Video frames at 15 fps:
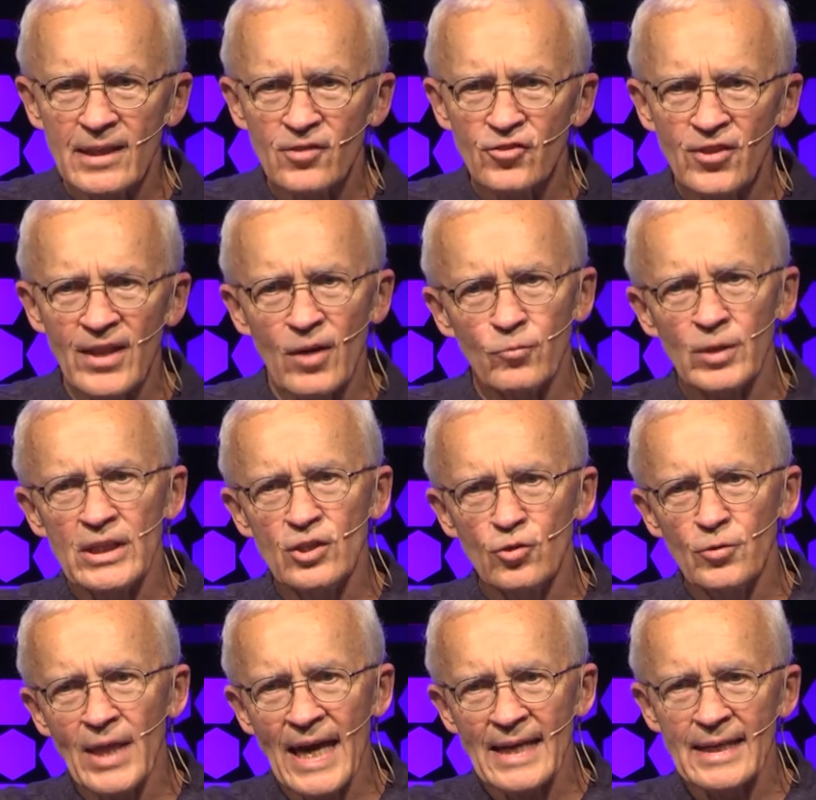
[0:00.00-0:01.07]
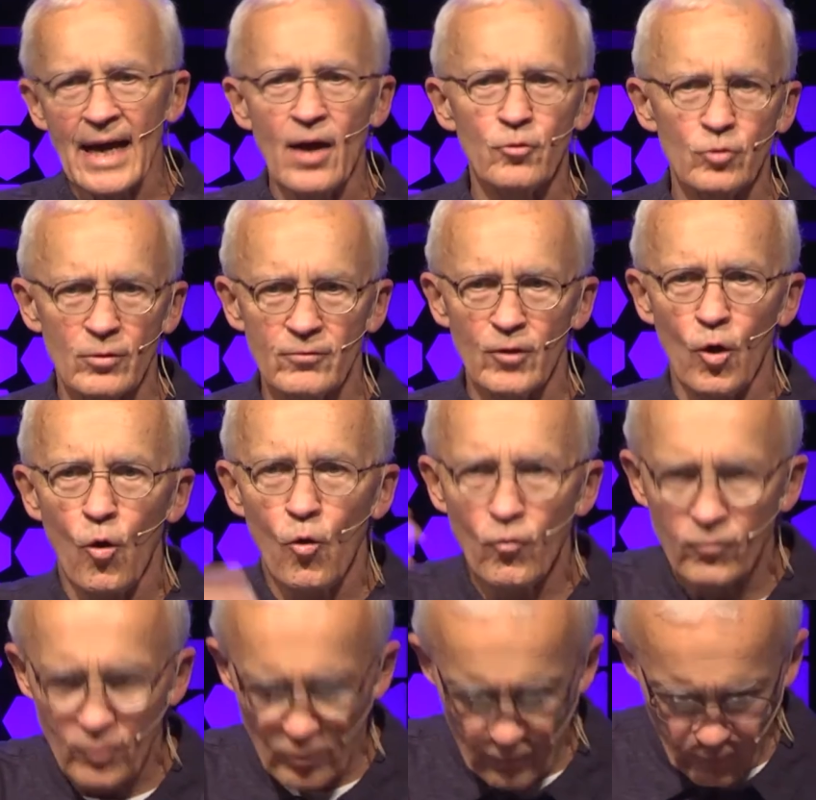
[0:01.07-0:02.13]
it is that we do that out of
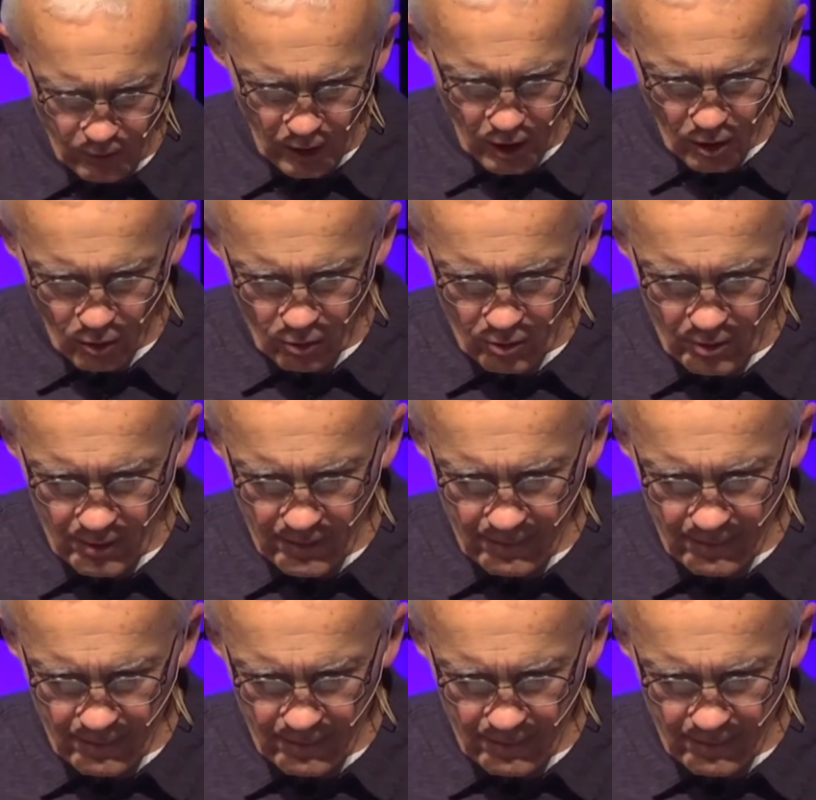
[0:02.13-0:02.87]
overflow.